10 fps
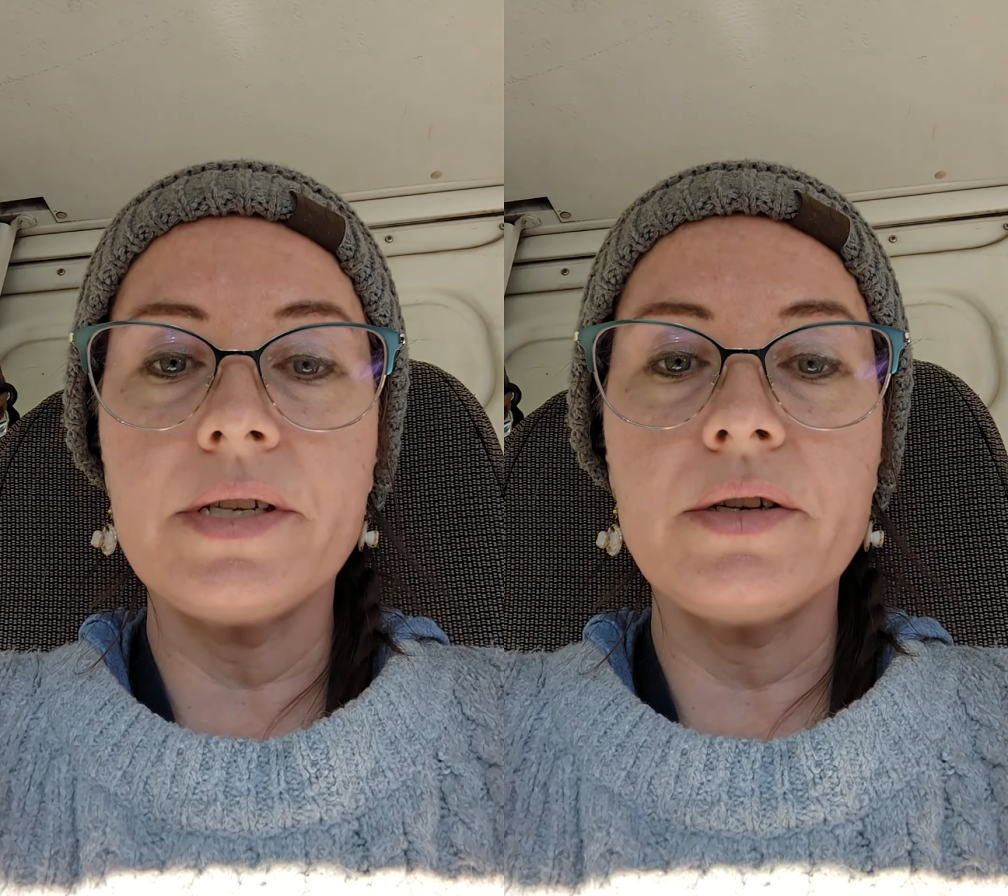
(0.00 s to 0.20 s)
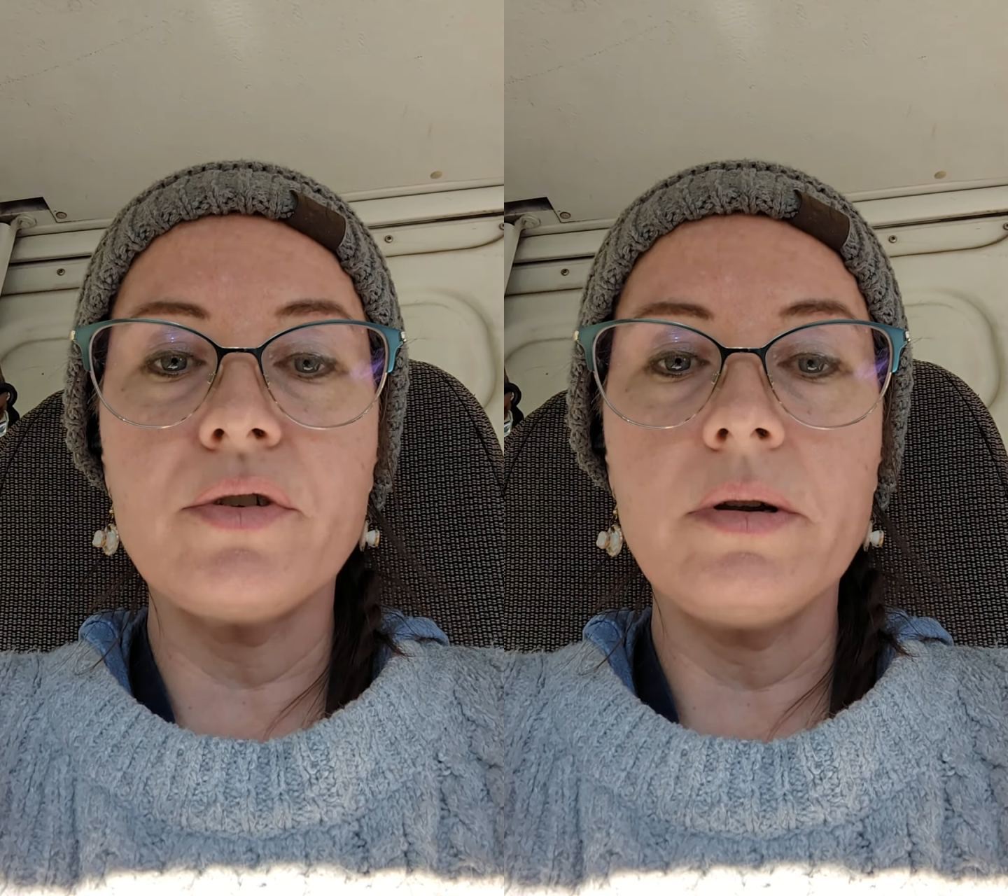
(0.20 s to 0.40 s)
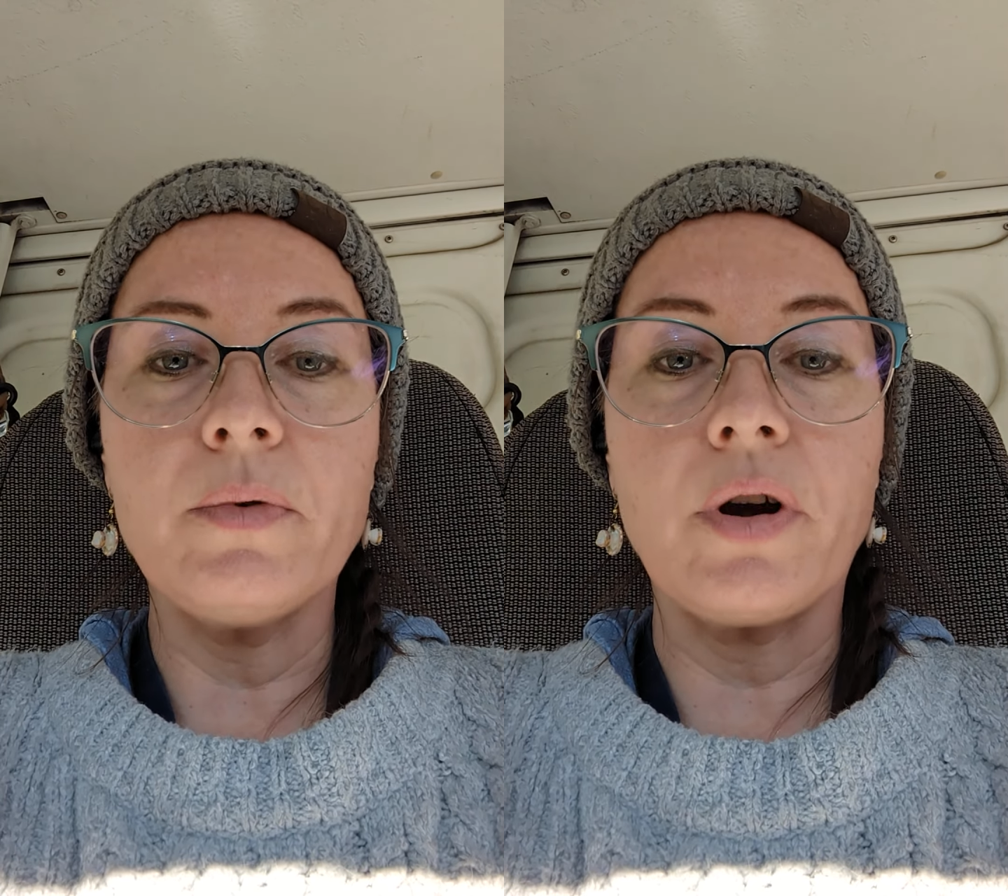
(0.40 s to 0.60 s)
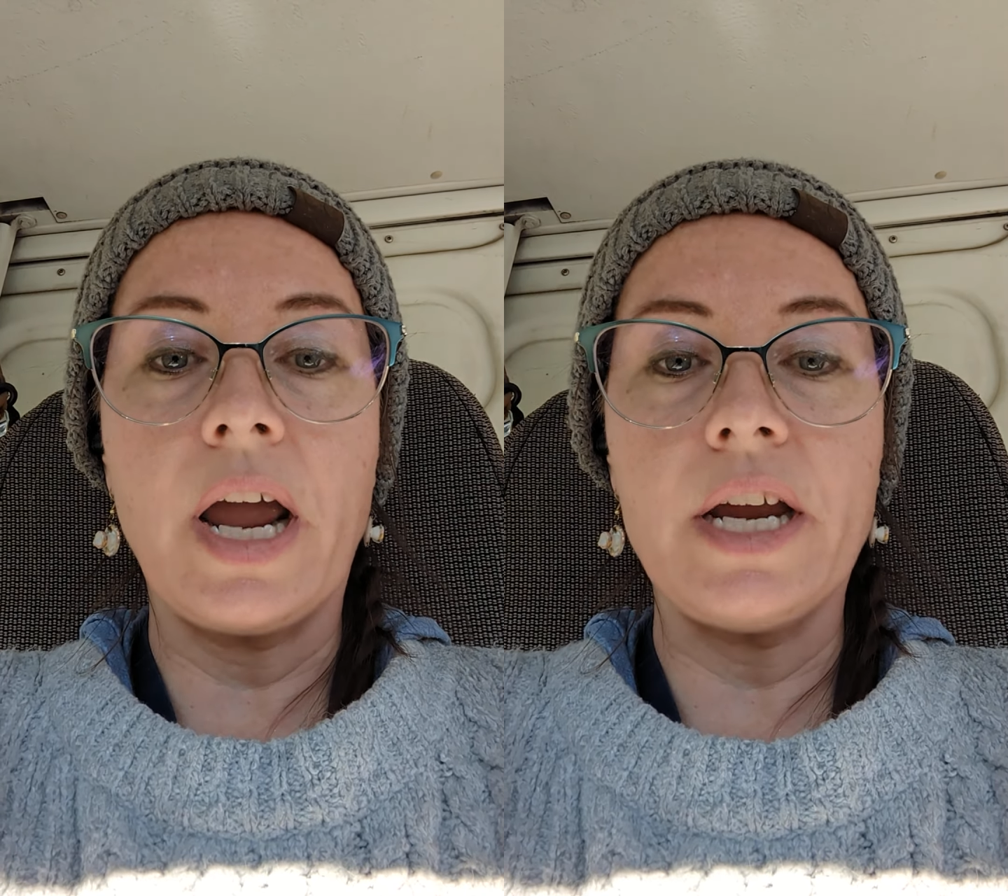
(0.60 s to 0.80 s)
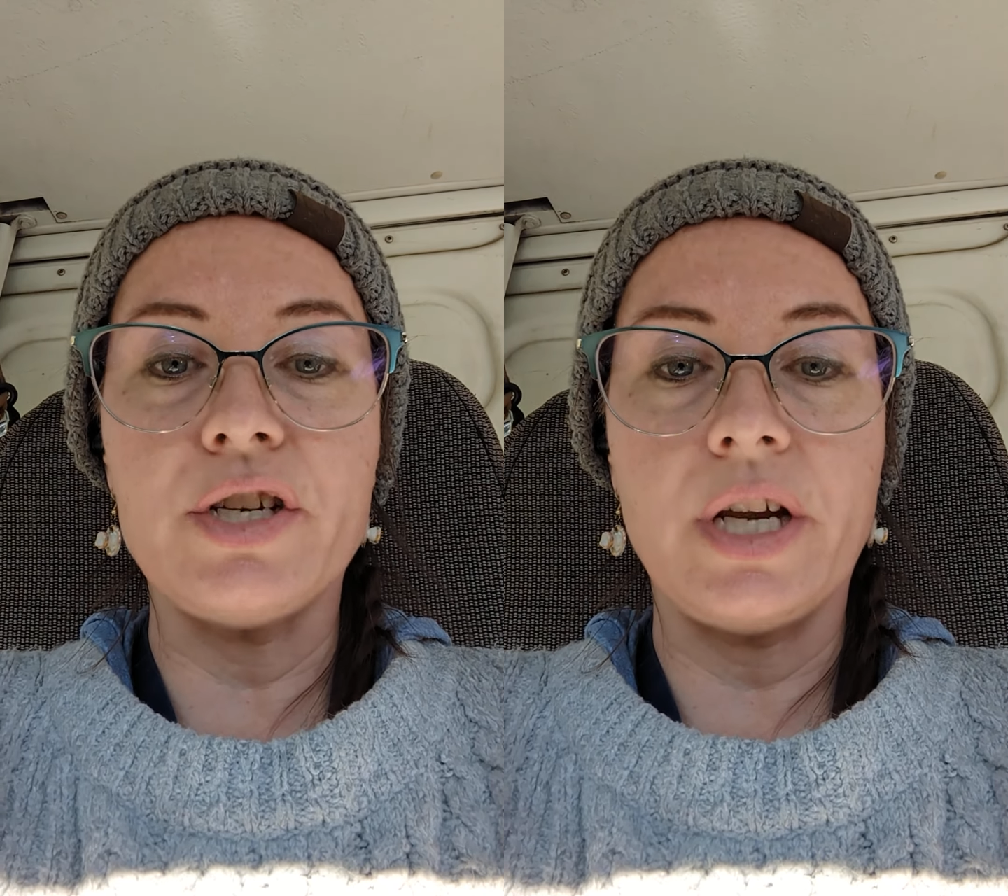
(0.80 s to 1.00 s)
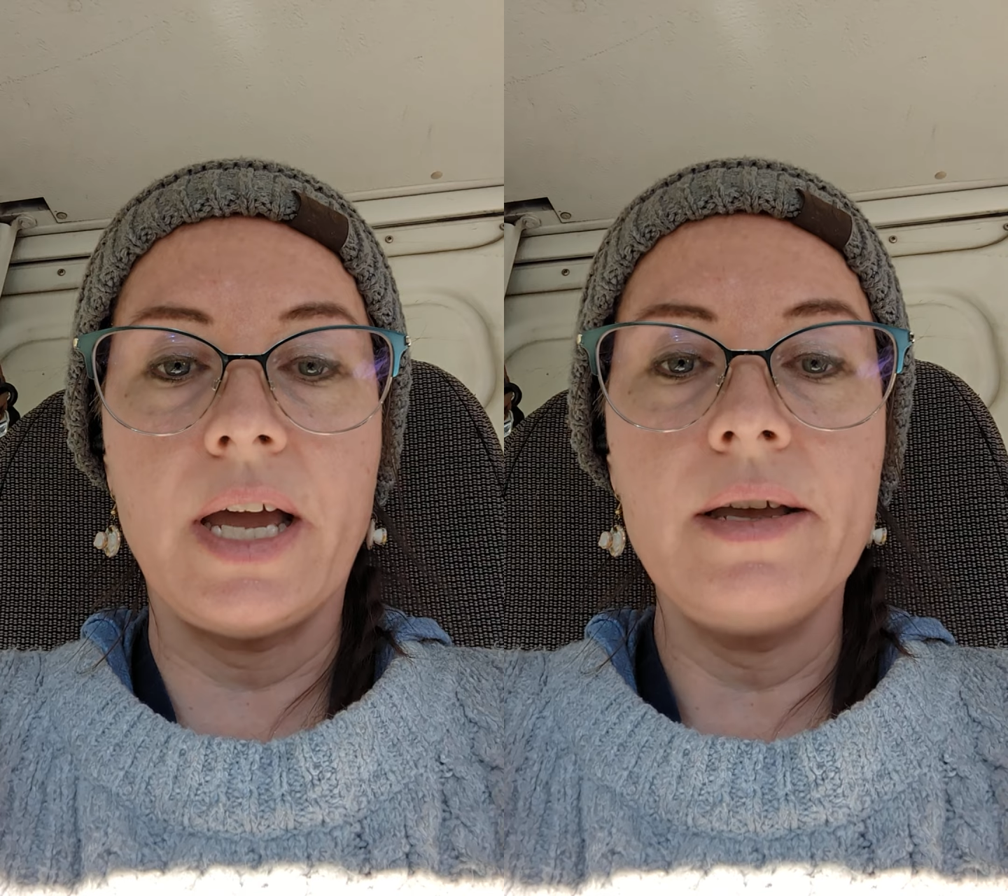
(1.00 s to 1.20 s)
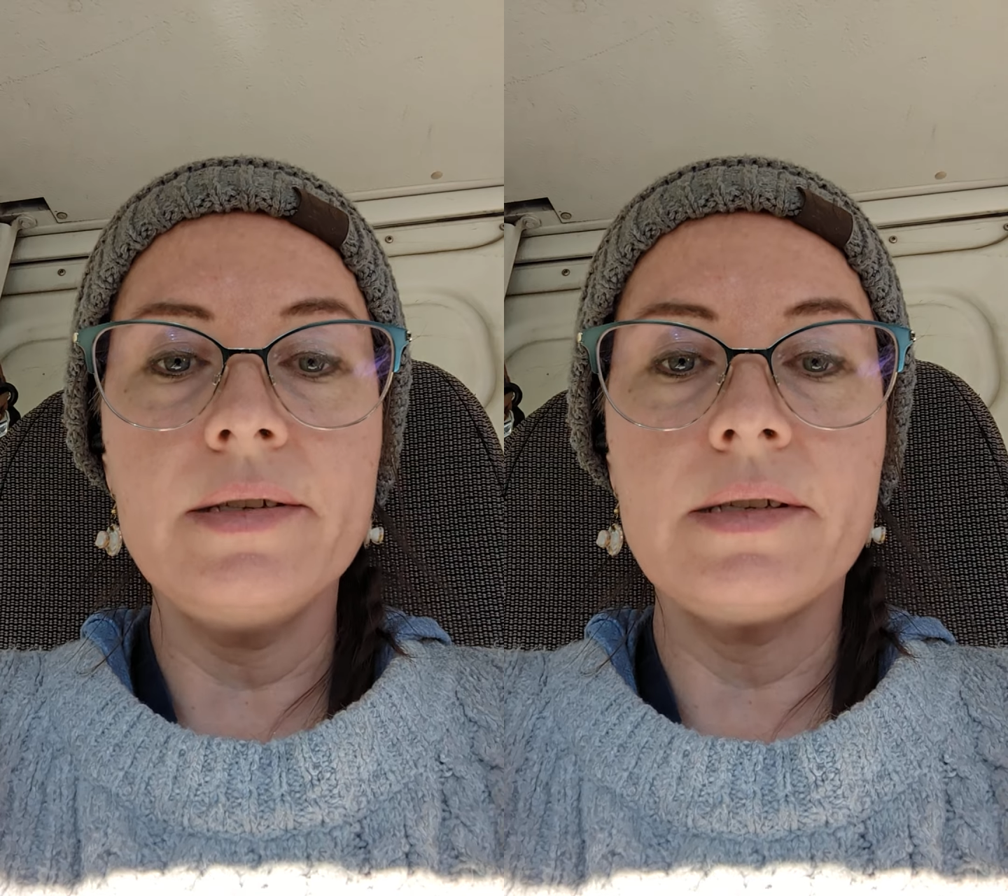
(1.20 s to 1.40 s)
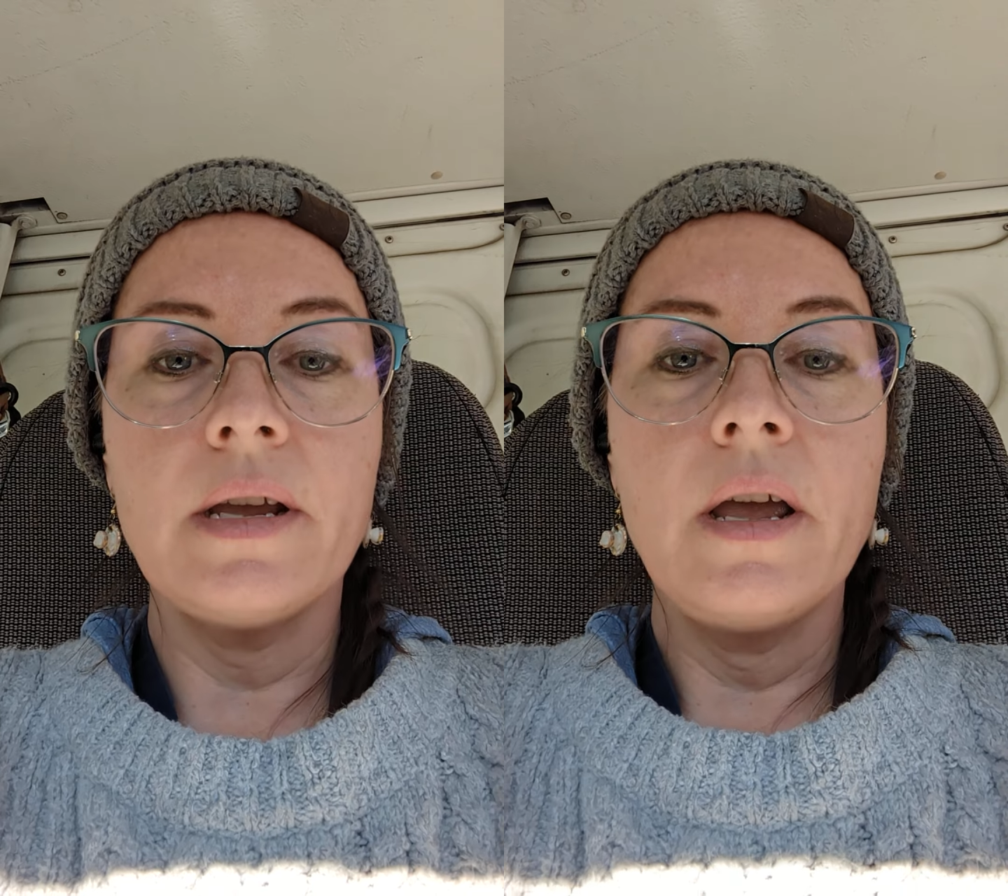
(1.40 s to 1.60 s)
syndrome or
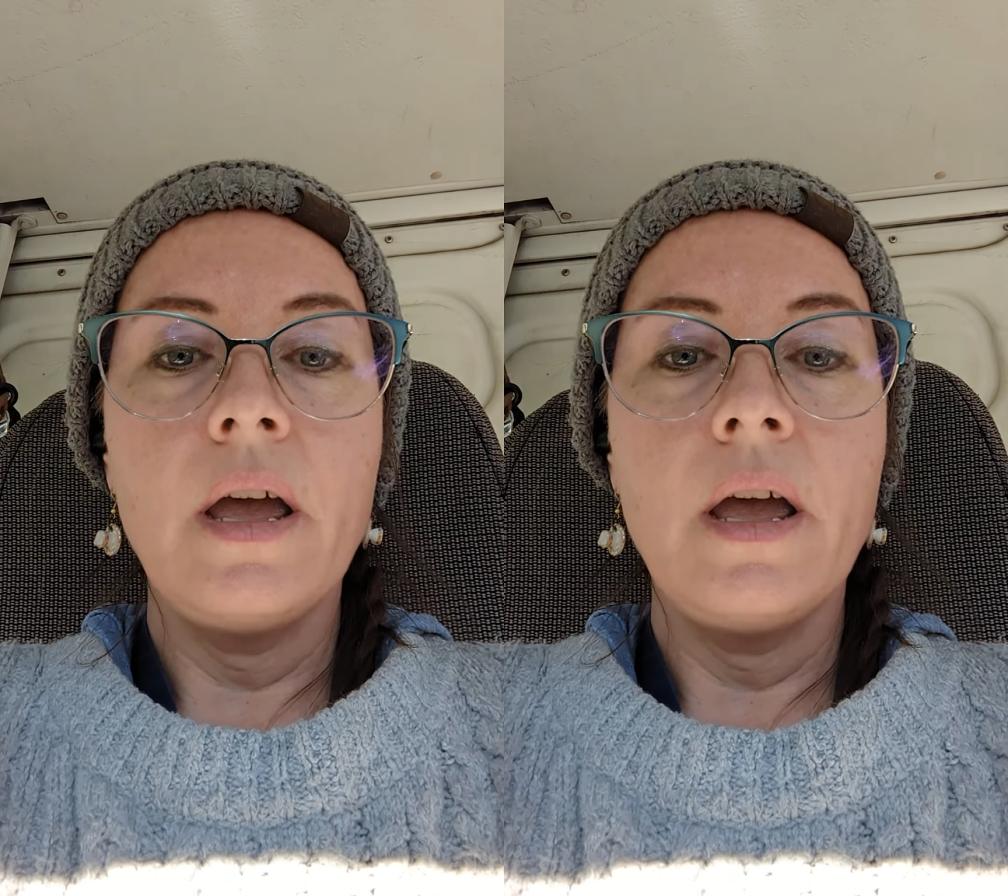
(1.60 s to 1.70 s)
AGS.